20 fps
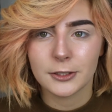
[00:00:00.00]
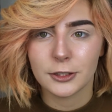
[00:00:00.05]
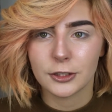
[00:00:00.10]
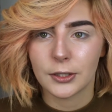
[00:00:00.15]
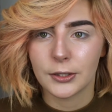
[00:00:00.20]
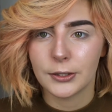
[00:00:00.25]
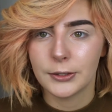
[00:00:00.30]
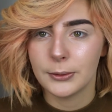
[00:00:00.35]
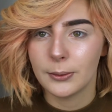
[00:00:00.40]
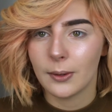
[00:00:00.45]

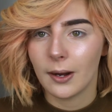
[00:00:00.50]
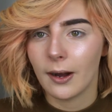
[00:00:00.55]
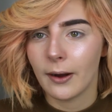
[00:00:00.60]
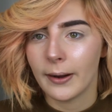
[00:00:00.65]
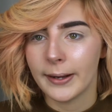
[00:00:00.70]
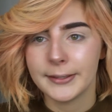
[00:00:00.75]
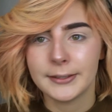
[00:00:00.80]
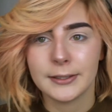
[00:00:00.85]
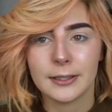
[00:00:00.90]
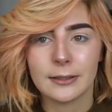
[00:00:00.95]
So
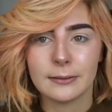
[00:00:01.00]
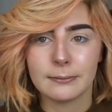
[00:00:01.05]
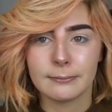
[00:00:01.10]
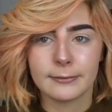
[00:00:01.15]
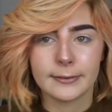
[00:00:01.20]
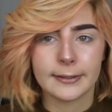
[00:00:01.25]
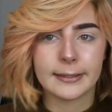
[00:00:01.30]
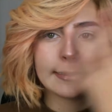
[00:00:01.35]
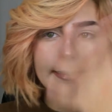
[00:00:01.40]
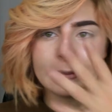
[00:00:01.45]
I don't
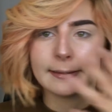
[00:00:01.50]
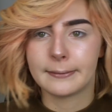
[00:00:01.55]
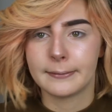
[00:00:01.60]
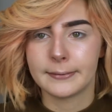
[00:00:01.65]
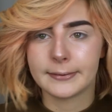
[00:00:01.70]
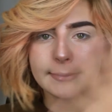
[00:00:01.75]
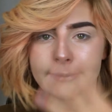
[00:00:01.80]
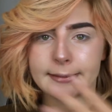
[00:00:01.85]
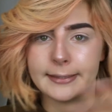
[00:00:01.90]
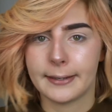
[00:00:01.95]
really know
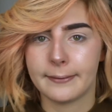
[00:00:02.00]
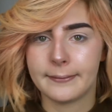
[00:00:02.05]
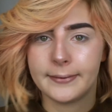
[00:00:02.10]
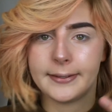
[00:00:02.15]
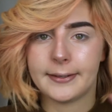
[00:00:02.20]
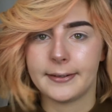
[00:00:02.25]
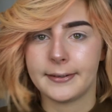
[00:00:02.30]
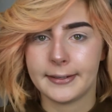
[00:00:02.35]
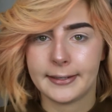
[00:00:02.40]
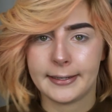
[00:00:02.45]
what's
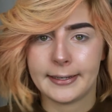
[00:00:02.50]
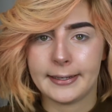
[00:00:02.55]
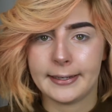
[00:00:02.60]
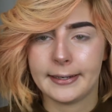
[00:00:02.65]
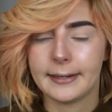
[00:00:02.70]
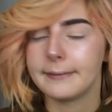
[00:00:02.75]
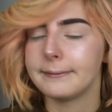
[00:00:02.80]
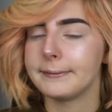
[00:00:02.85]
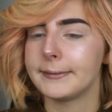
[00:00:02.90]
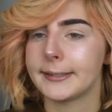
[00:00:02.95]
going on here.
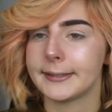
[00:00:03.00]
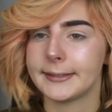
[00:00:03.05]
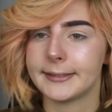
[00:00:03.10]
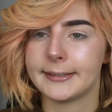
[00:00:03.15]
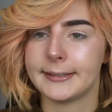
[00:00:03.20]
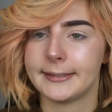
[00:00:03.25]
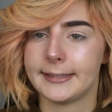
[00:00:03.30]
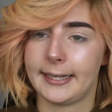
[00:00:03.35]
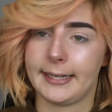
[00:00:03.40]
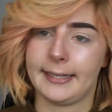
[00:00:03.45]
I'm
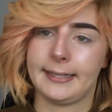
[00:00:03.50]
just